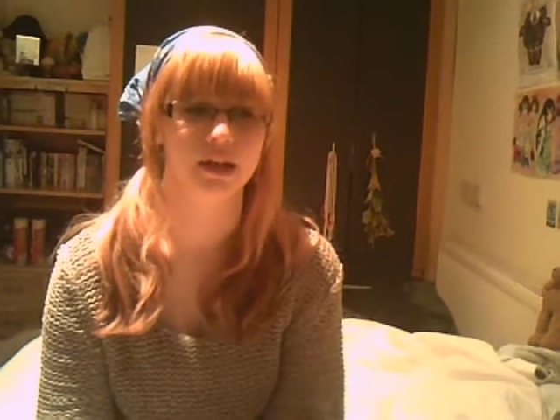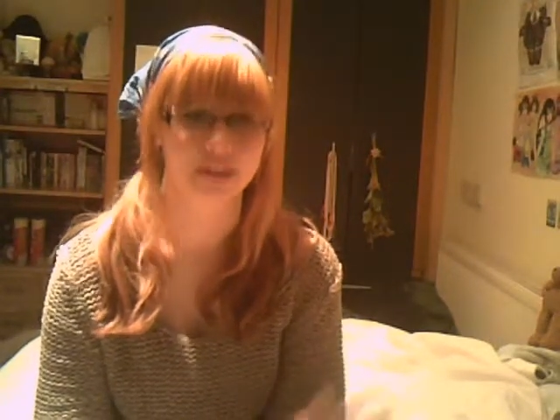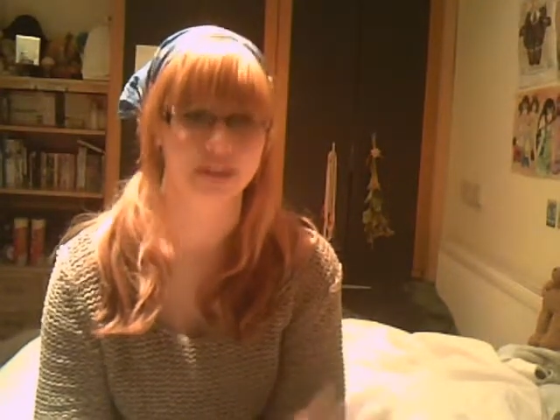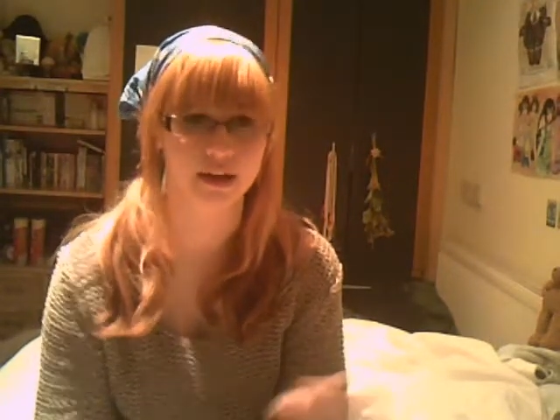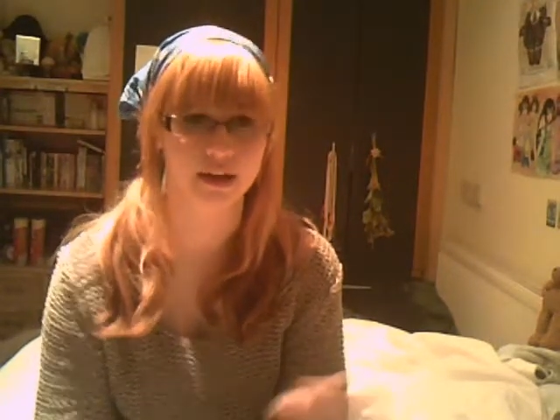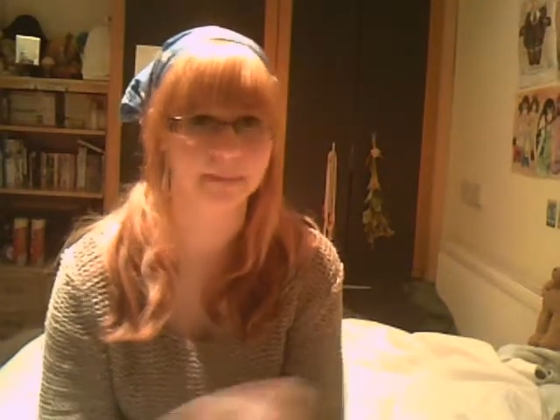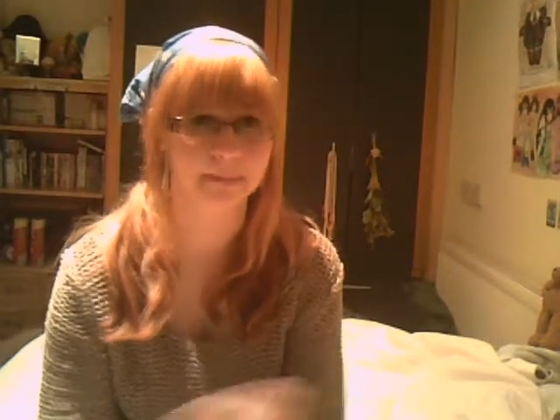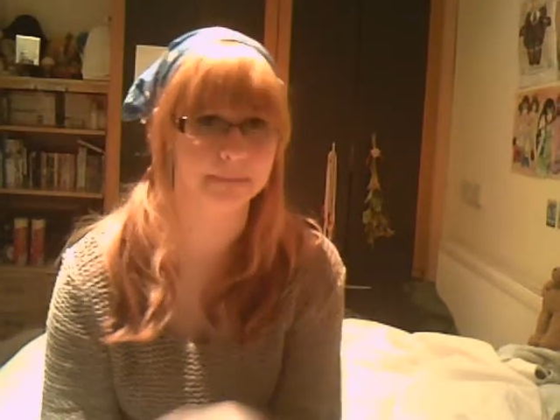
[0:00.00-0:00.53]

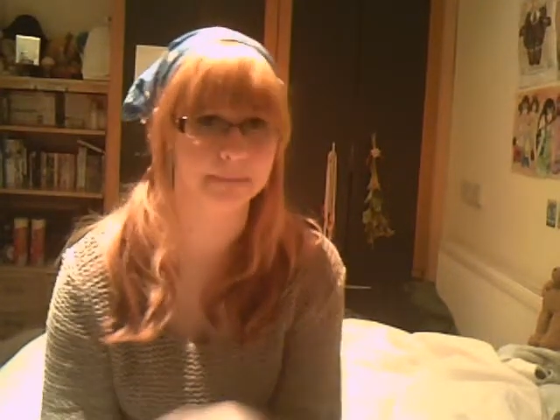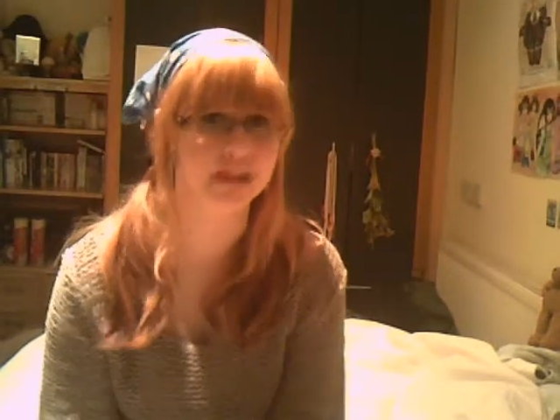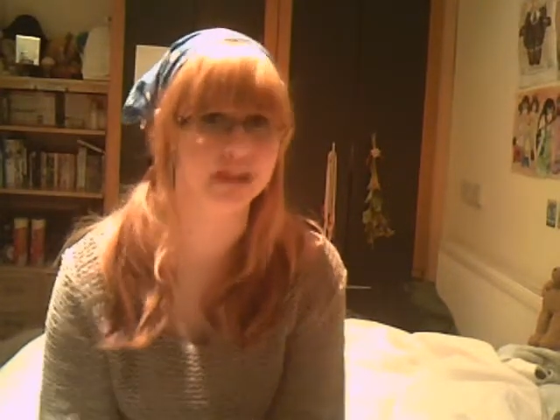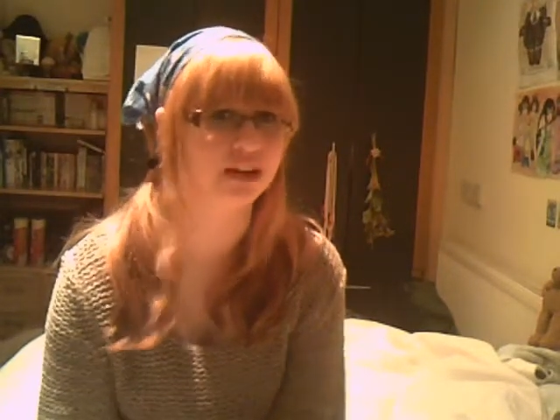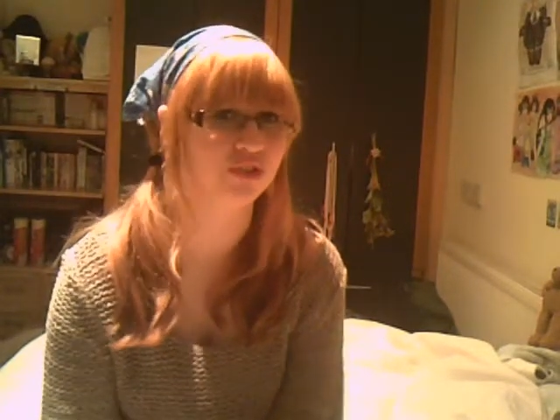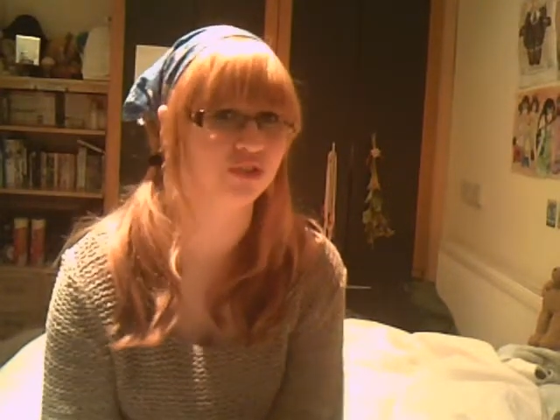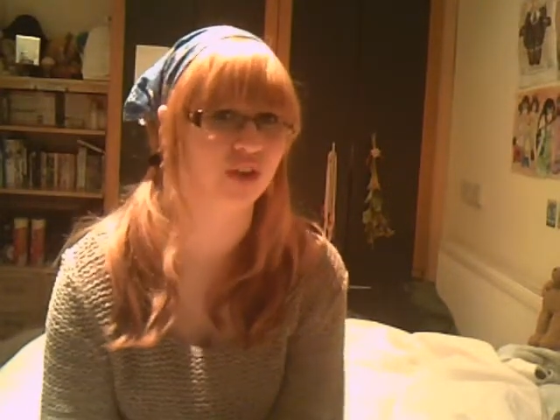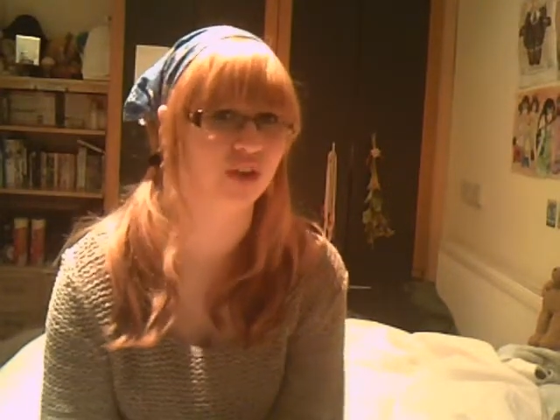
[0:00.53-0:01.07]
they
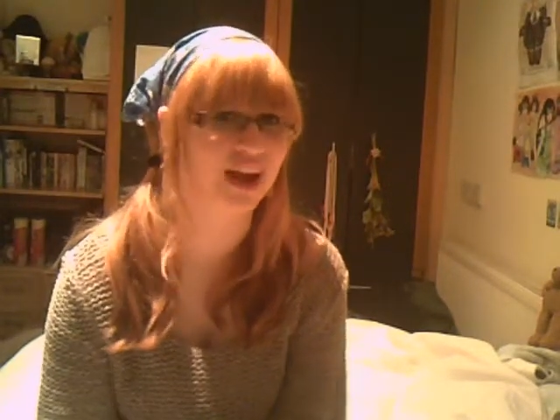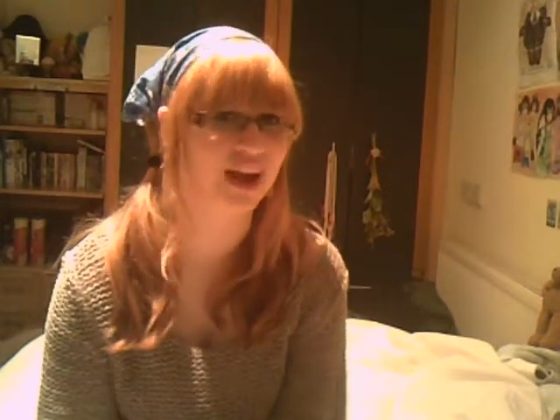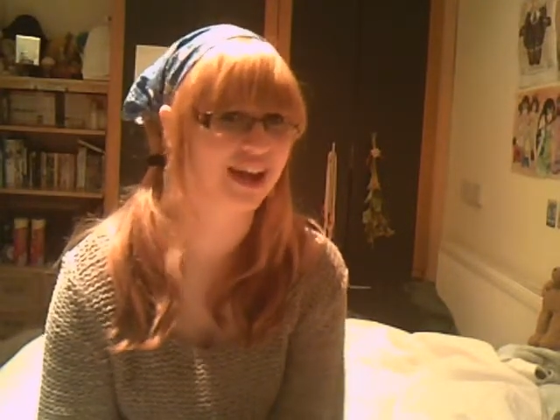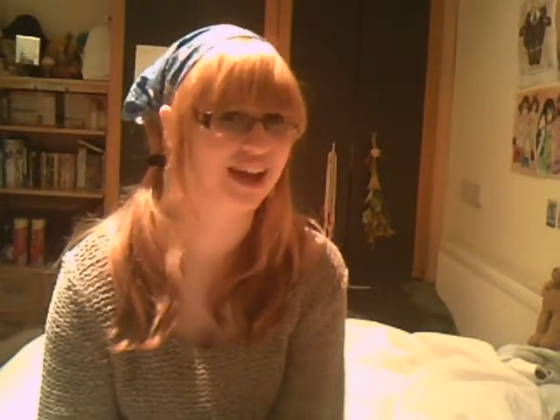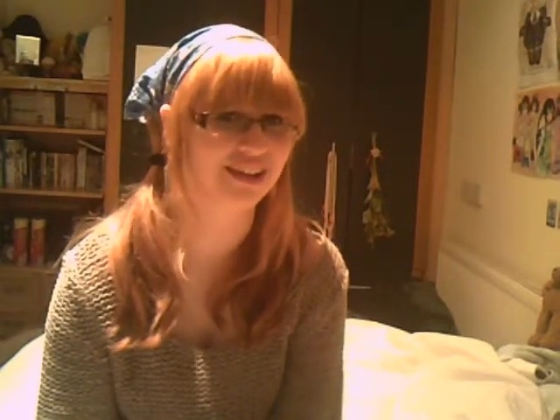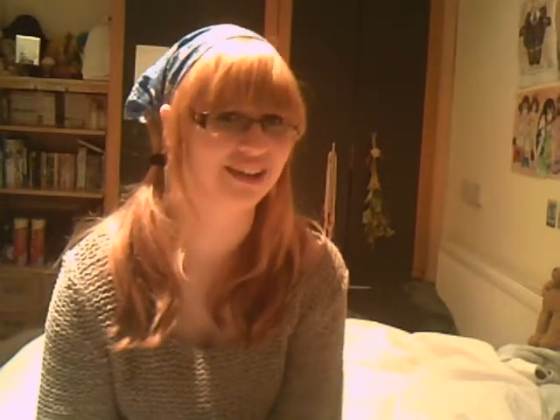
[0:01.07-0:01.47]
completely dry